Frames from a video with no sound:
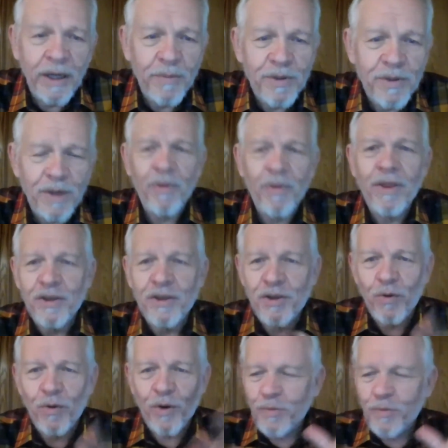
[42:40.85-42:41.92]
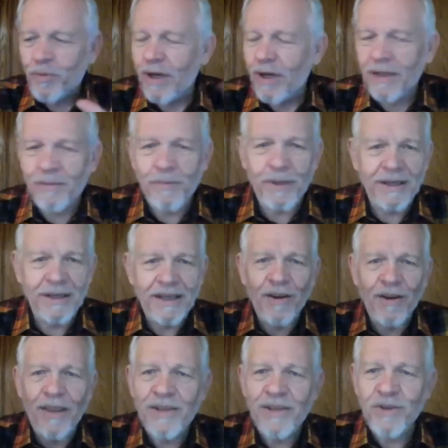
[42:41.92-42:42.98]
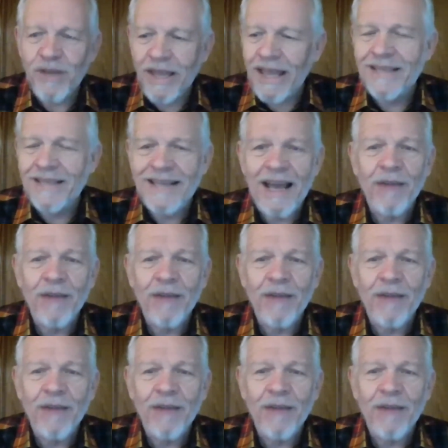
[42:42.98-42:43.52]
up something that's an orange product? But you know, that's out